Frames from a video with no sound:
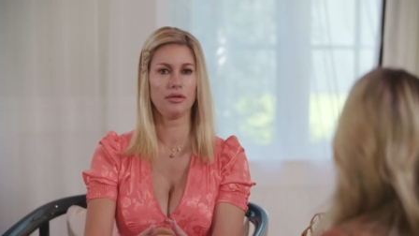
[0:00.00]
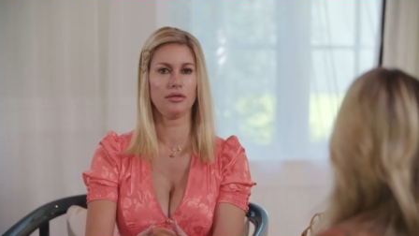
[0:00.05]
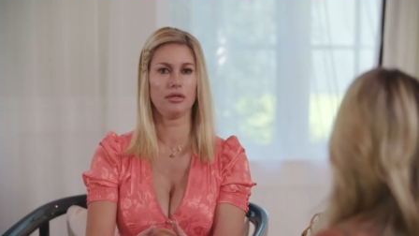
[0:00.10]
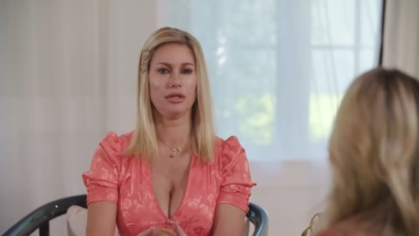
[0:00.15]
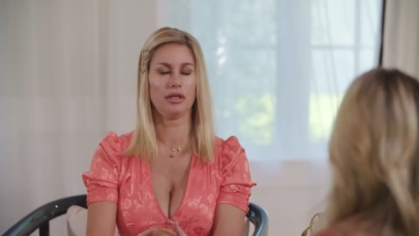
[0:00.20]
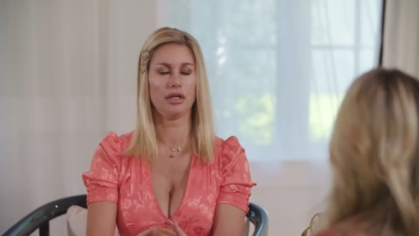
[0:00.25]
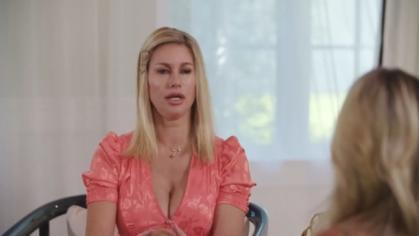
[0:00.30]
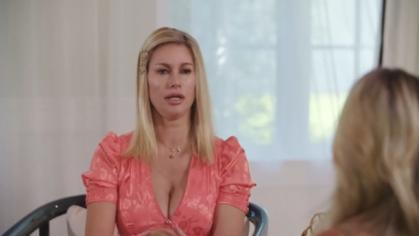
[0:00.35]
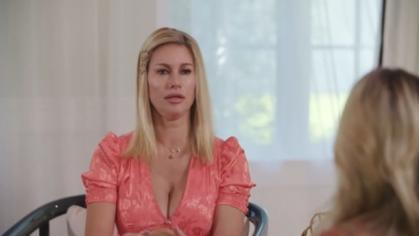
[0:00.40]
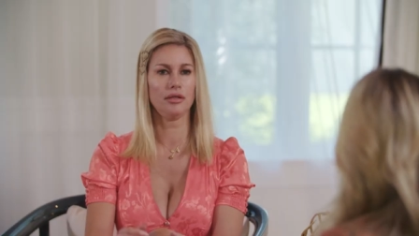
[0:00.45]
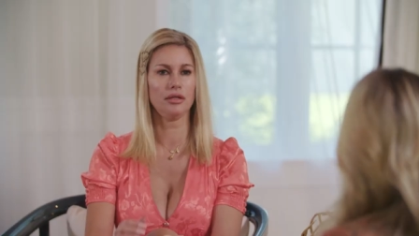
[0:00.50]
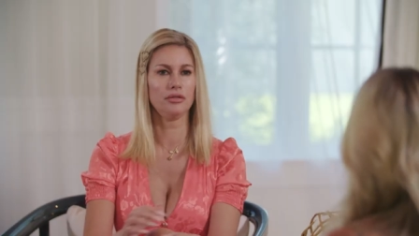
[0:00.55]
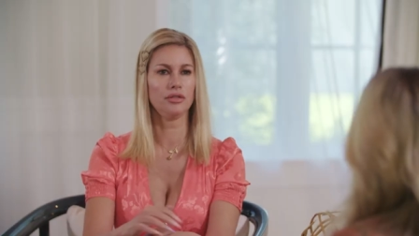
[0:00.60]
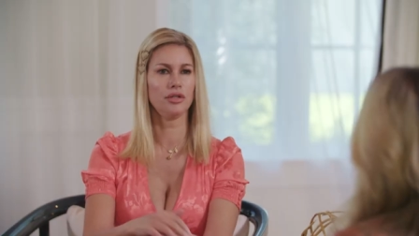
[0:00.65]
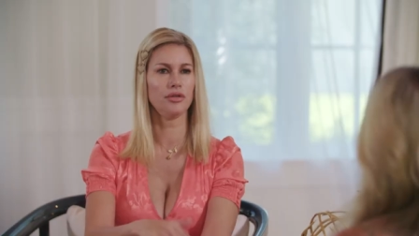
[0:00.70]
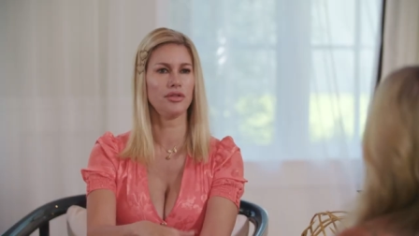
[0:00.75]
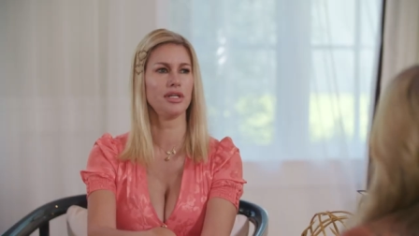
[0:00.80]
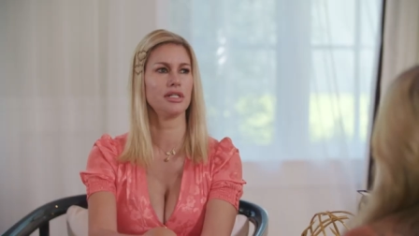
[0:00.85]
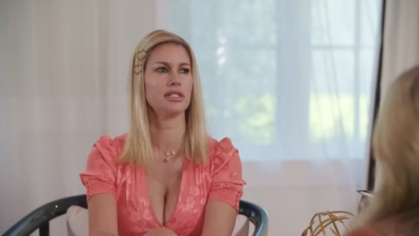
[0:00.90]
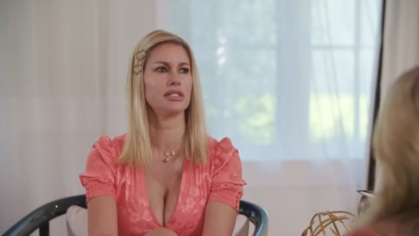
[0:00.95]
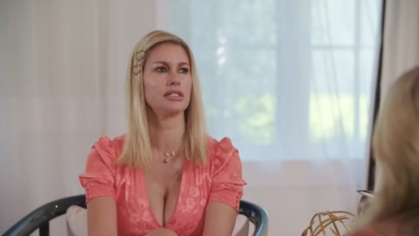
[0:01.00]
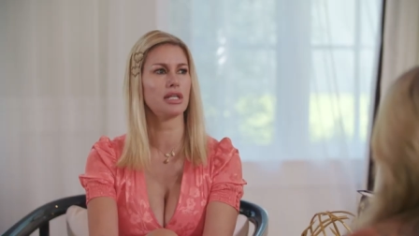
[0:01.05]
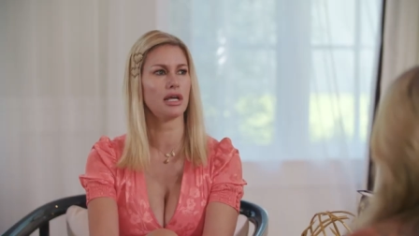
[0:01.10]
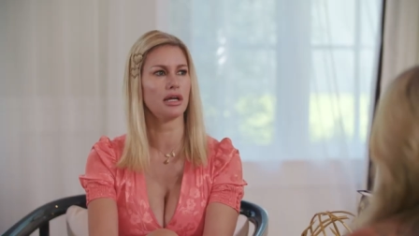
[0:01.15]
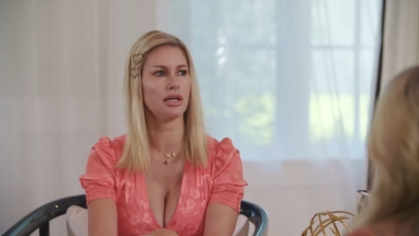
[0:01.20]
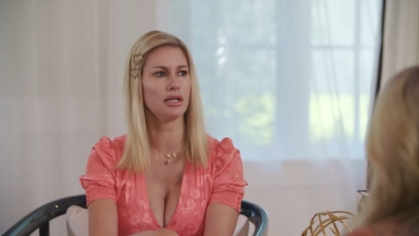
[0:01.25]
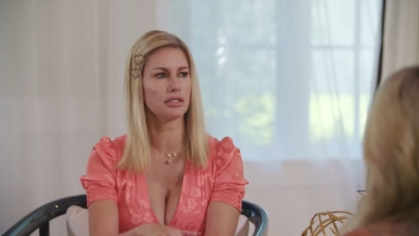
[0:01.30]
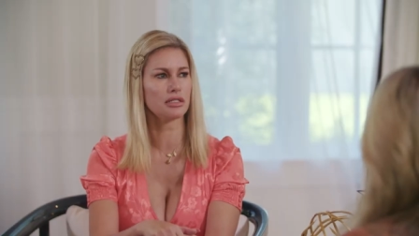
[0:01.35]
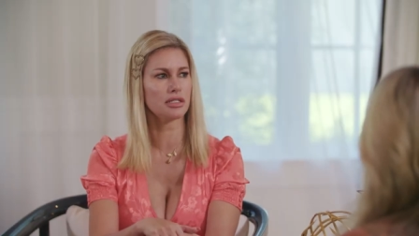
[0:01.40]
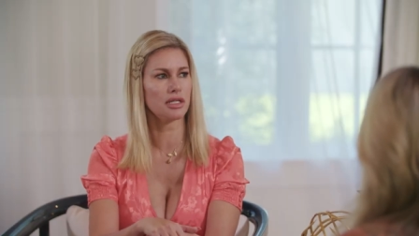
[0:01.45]
don't, I, I just don't know no the
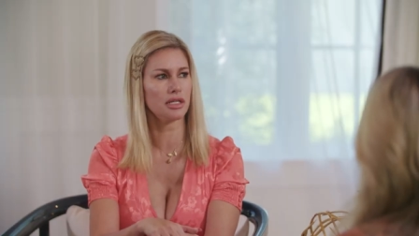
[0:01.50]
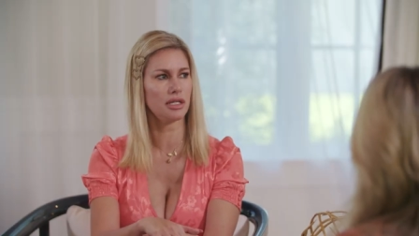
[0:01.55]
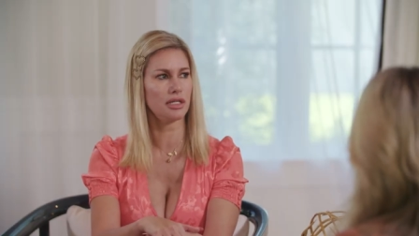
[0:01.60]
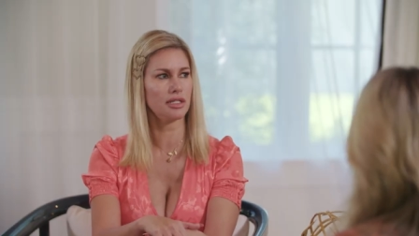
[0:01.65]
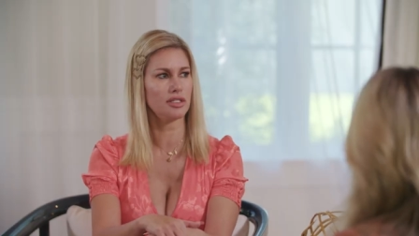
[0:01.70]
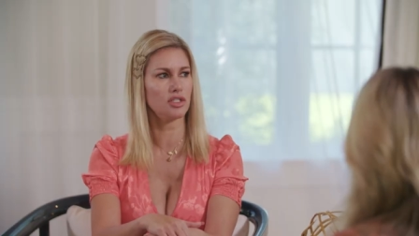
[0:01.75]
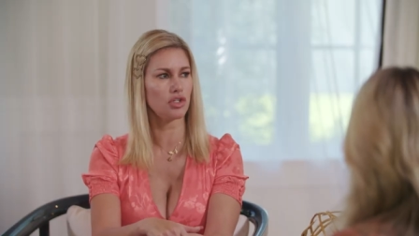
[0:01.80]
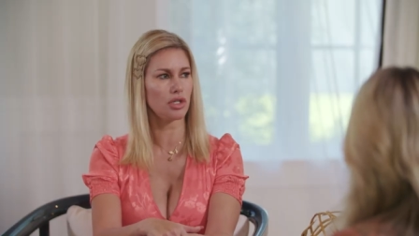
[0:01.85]
exact age.